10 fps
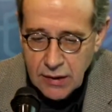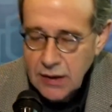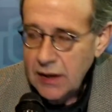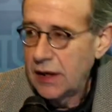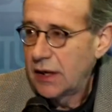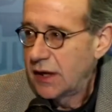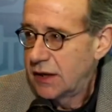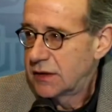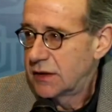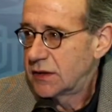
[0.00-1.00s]
Clearly,
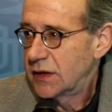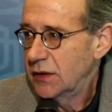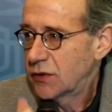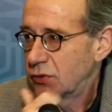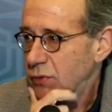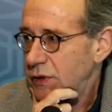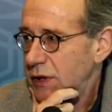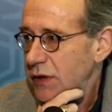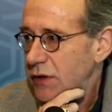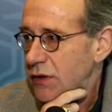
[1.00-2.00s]
it's essential
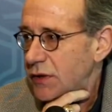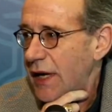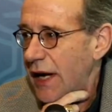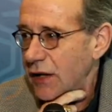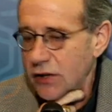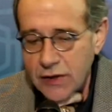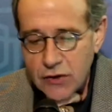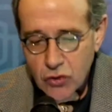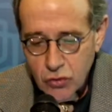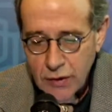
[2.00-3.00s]
teachers actually
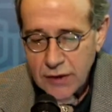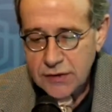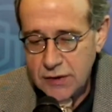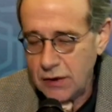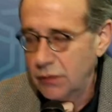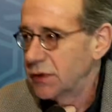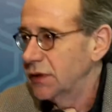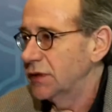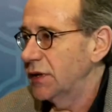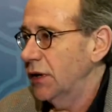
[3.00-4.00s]
trust
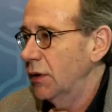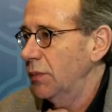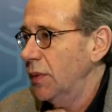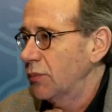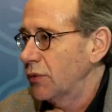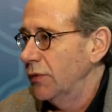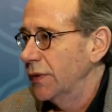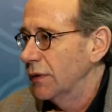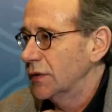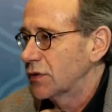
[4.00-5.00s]
coaches to help them improve
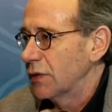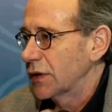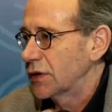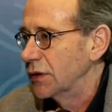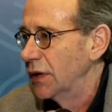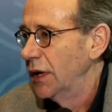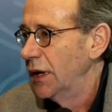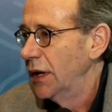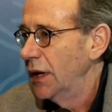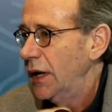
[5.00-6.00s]
their instruction.
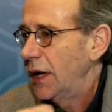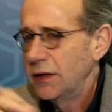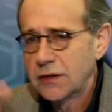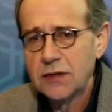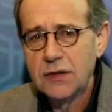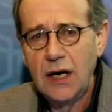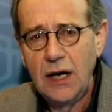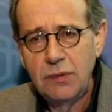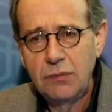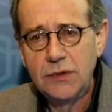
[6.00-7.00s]
And there's a
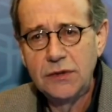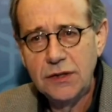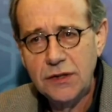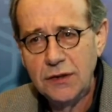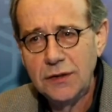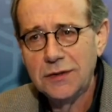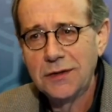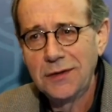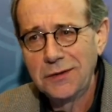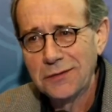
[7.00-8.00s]
type of position in this
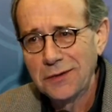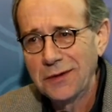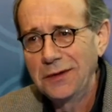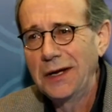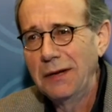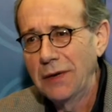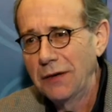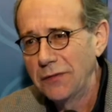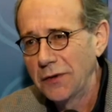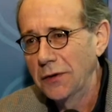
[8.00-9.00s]
country, the name
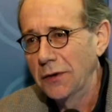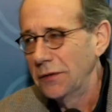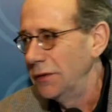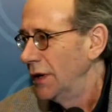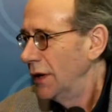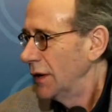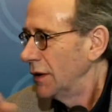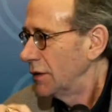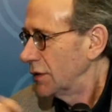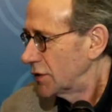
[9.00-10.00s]
I've forgotten,
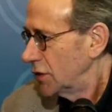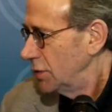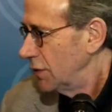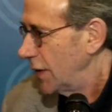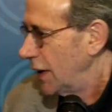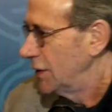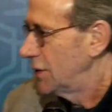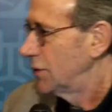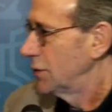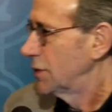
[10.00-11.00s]
the
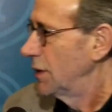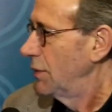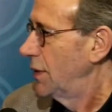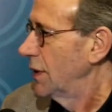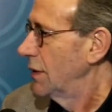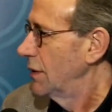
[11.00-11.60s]
supervisors or something?